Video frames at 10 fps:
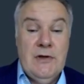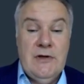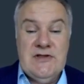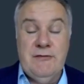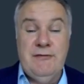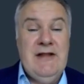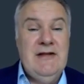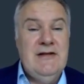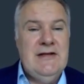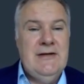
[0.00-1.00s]
So
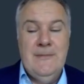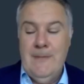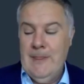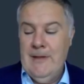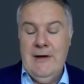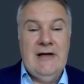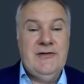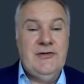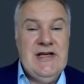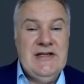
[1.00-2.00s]
finally, I
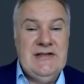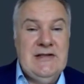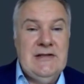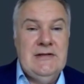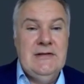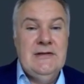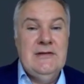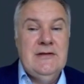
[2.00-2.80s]
created